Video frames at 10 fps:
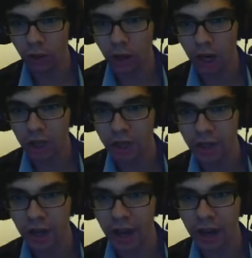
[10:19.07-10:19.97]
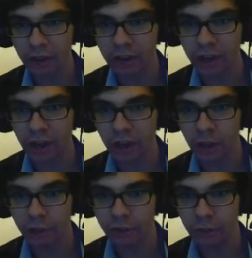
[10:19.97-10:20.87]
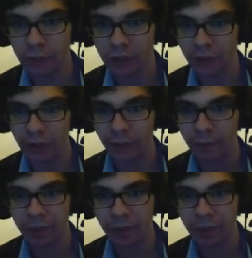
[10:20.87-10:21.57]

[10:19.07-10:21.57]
other area of the building.